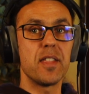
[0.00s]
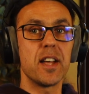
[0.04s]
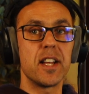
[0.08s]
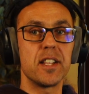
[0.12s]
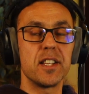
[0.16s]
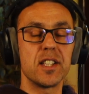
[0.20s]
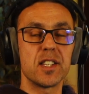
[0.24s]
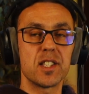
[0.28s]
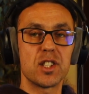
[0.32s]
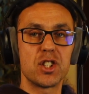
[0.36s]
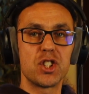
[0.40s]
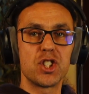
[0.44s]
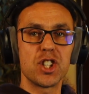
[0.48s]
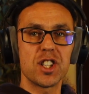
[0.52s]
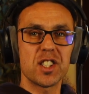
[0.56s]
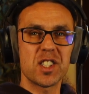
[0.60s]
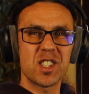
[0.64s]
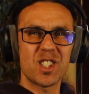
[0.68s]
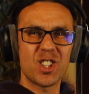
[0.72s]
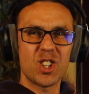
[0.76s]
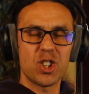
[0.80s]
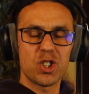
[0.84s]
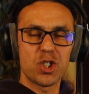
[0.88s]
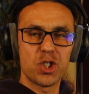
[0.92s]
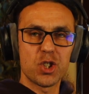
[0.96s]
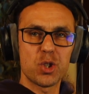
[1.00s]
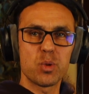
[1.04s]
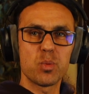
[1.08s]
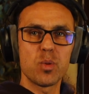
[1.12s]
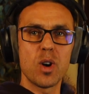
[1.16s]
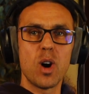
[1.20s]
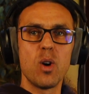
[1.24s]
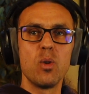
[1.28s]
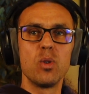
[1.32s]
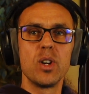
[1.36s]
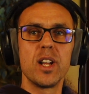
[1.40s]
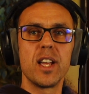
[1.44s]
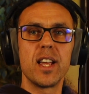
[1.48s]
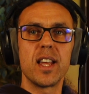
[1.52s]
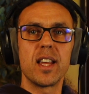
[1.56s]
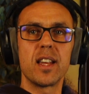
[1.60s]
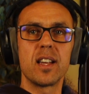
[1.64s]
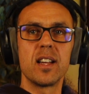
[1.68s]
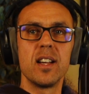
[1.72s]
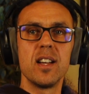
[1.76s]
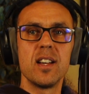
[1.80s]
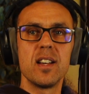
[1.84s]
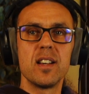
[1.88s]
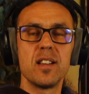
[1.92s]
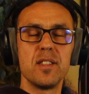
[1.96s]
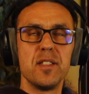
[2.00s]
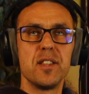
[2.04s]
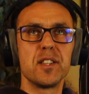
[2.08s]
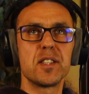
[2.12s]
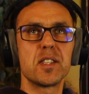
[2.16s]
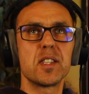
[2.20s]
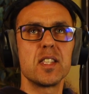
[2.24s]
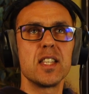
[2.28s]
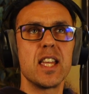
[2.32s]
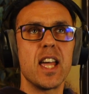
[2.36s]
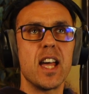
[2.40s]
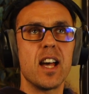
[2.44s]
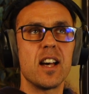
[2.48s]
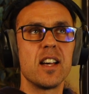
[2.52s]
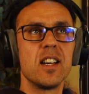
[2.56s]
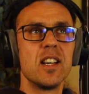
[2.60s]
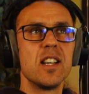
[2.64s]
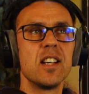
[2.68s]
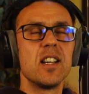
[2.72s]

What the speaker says: that is just controlling the snare.